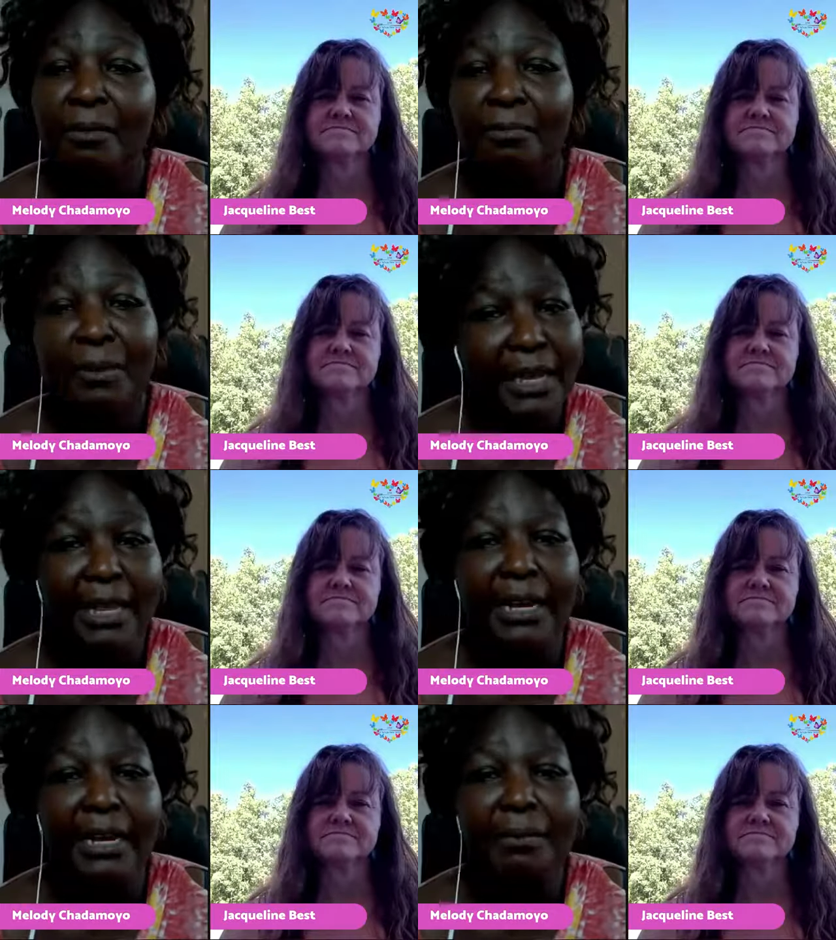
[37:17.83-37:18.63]
Speaker 1: better
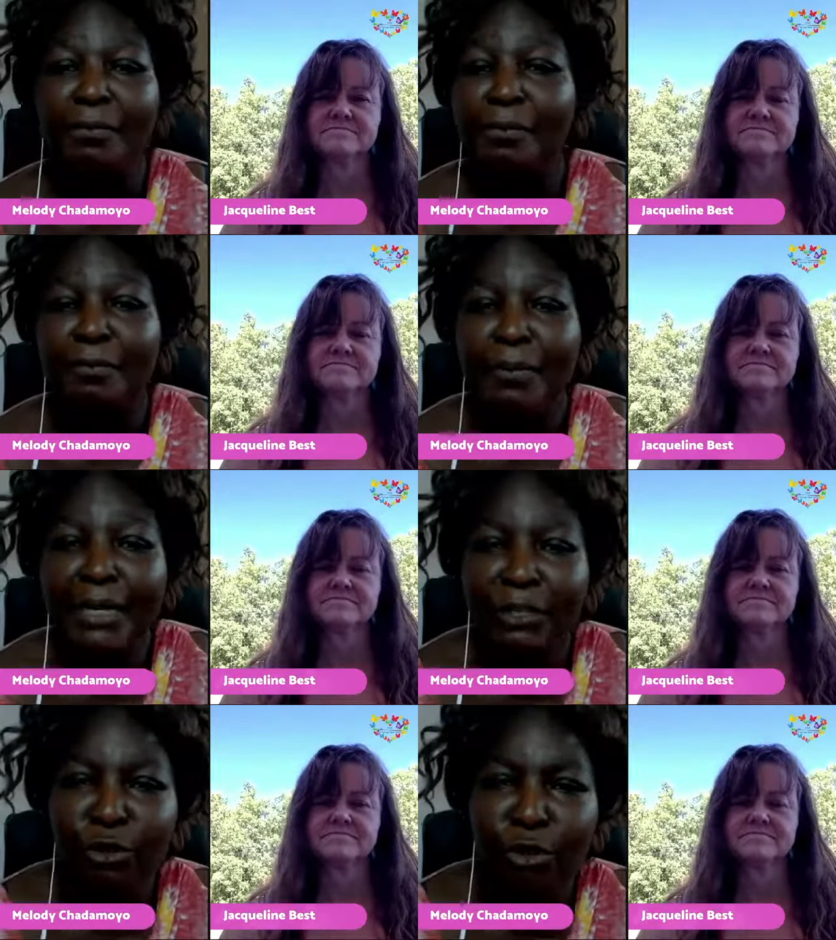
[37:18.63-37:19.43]
than him,
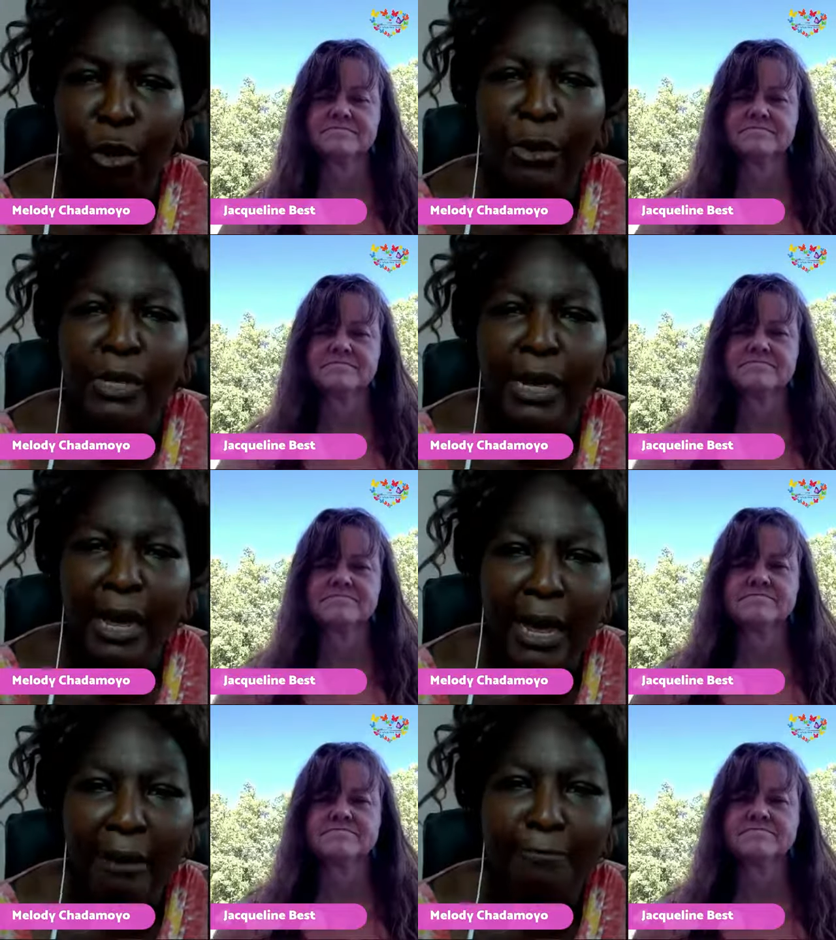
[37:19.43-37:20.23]
but you don't
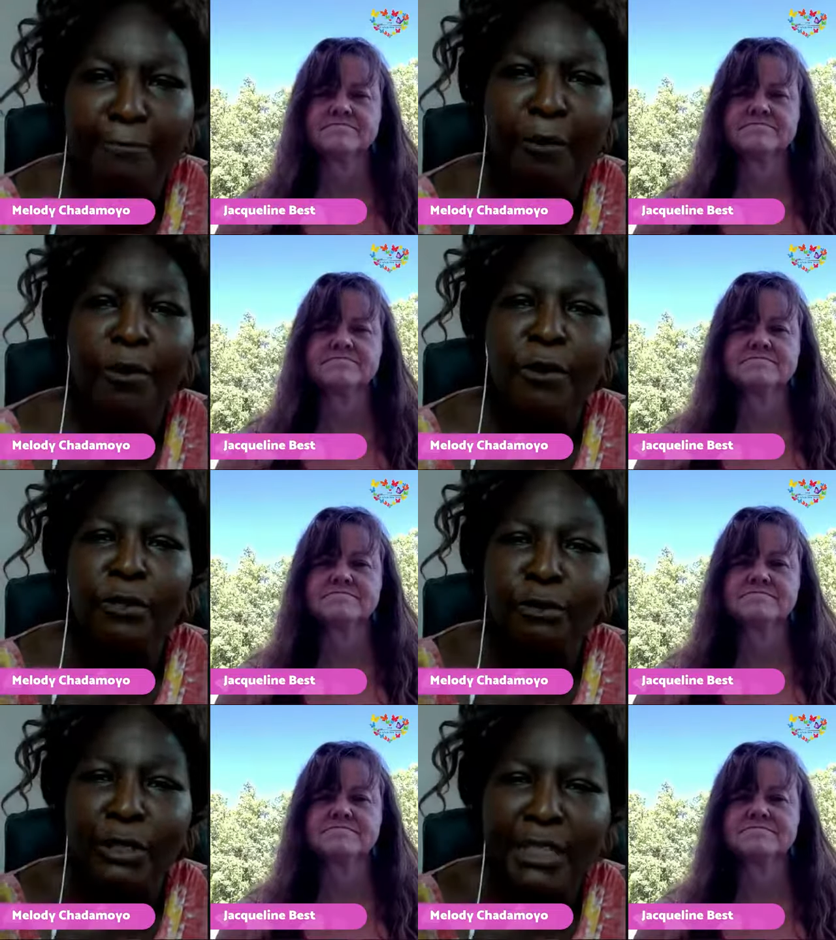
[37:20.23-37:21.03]
have
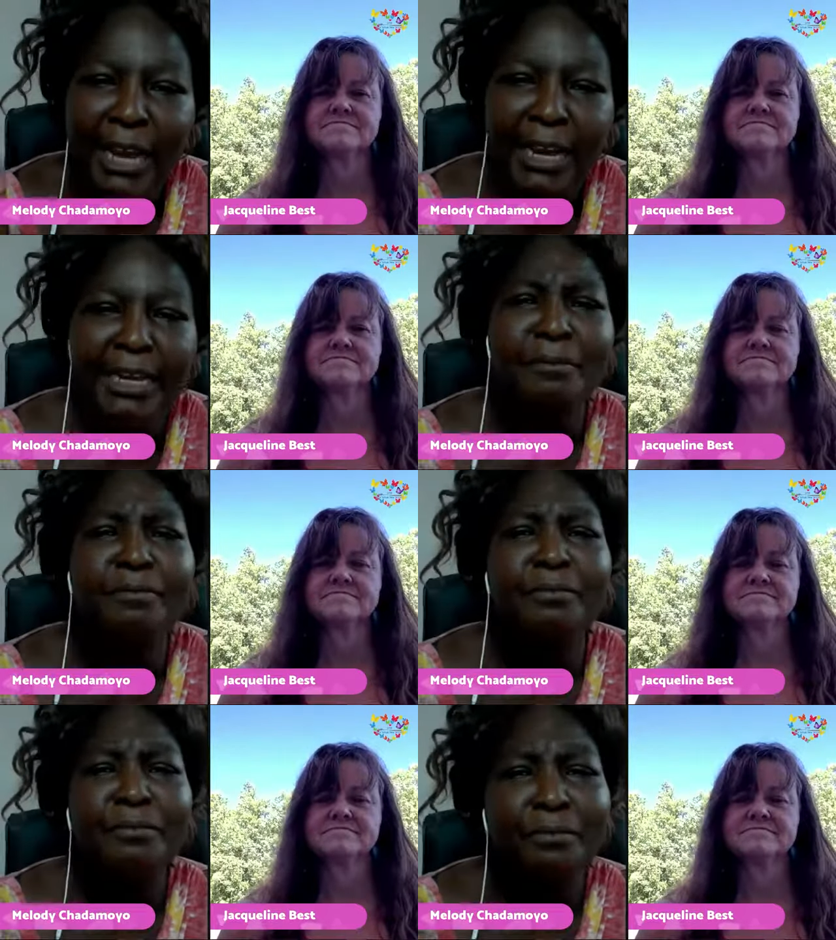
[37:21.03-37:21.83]
to tell
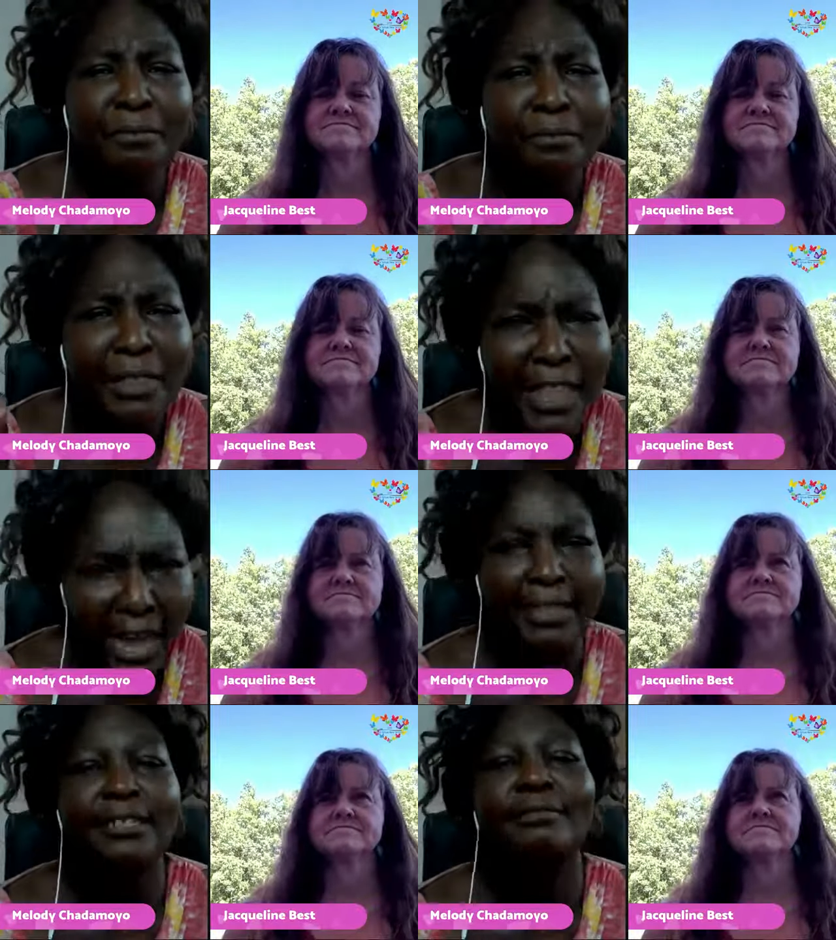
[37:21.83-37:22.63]
him
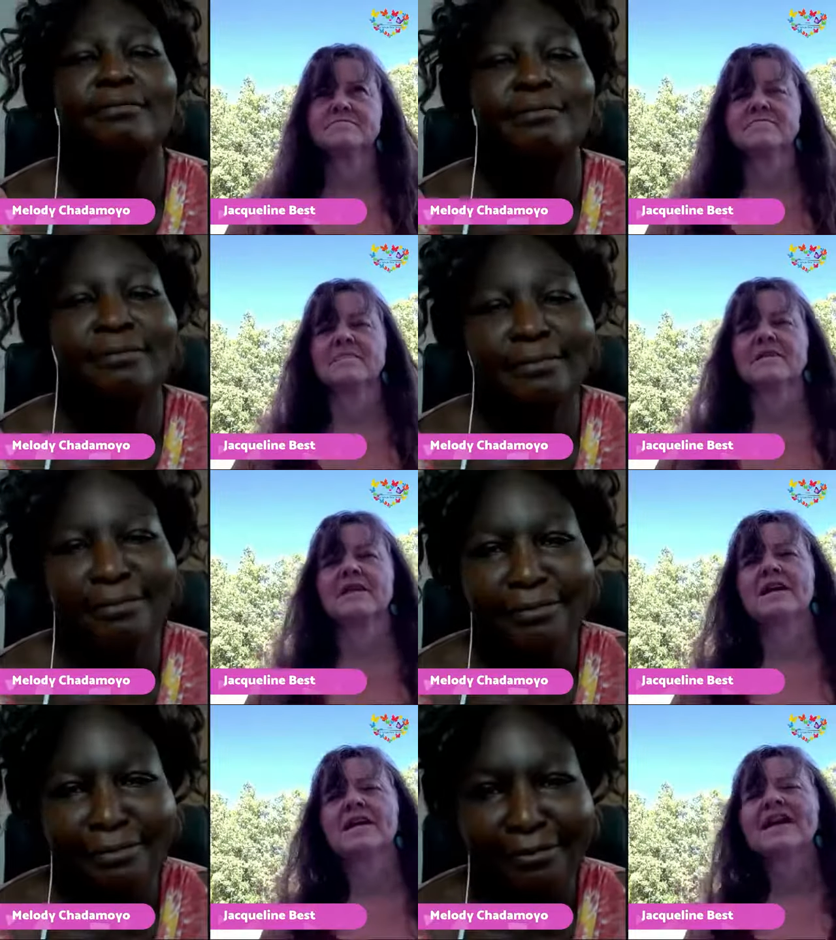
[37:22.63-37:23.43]
that.
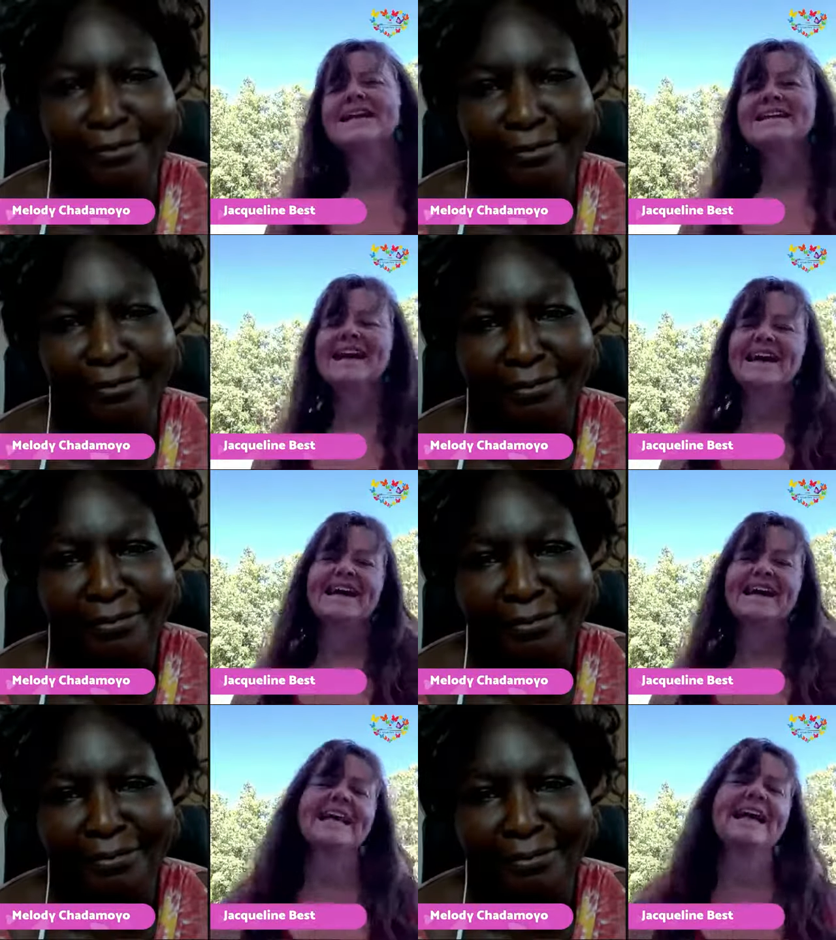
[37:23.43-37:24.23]
Speaker 2: Yeah,
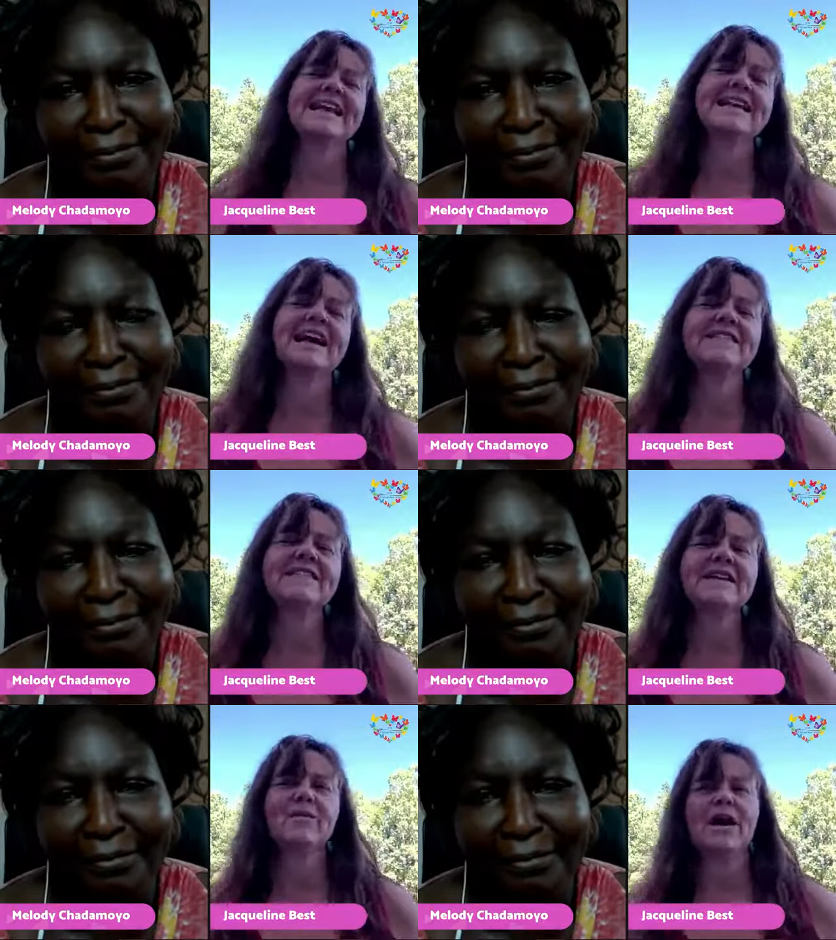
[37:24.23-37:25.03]
and and I
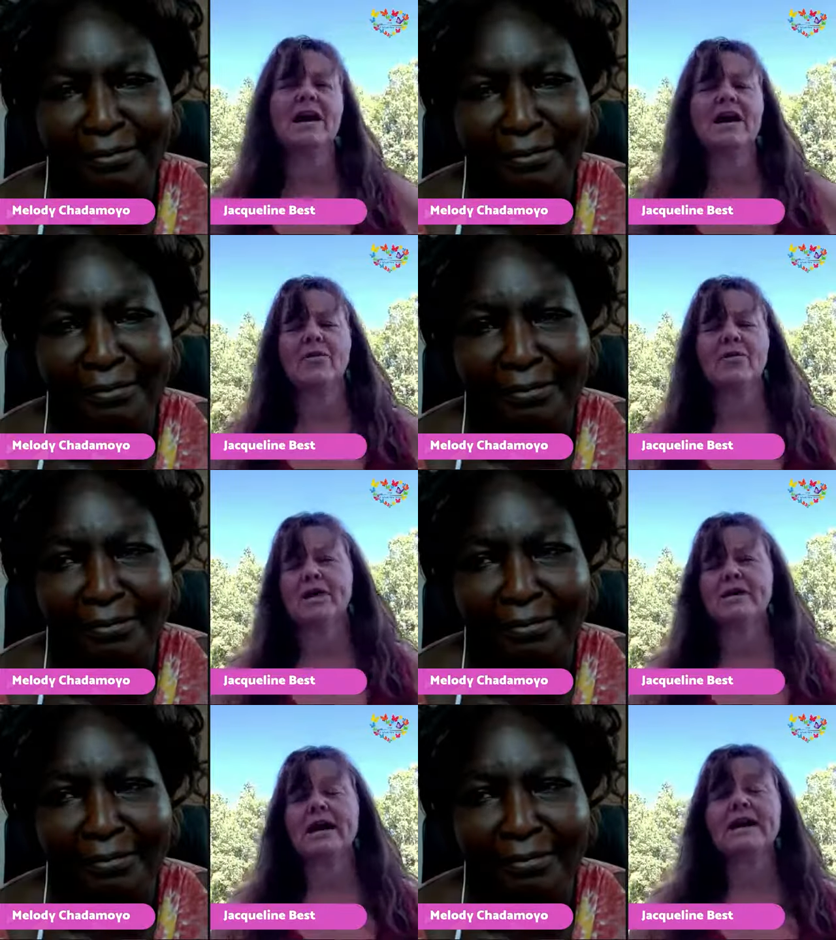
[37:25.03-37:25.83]
think
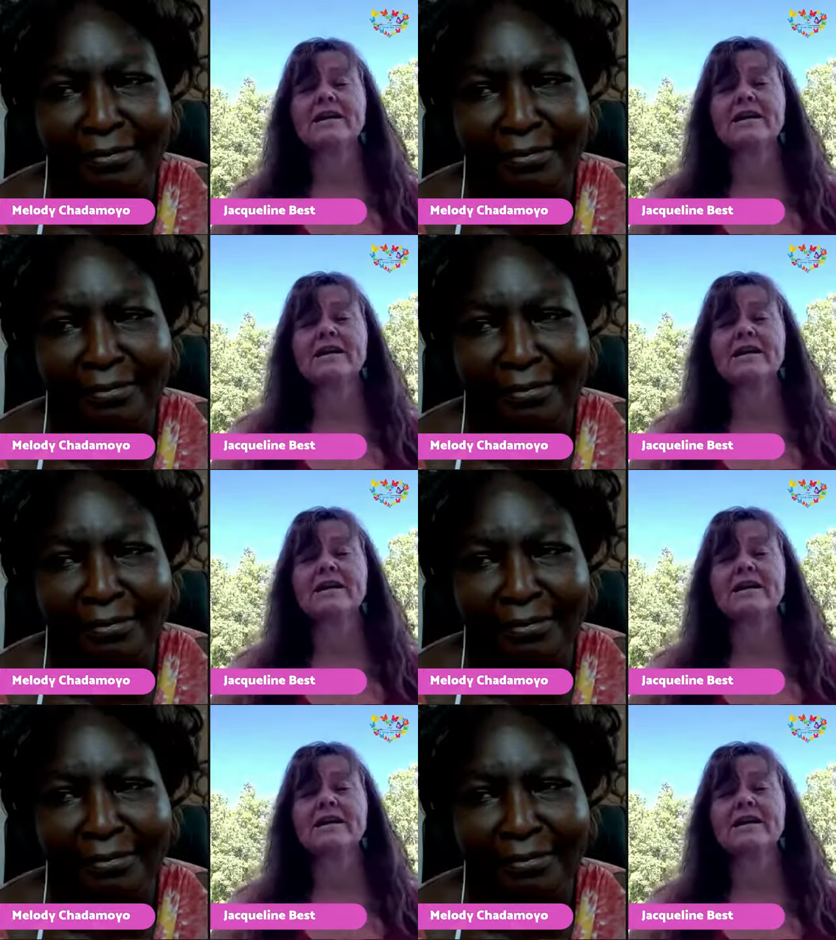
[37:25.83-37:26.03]
well, I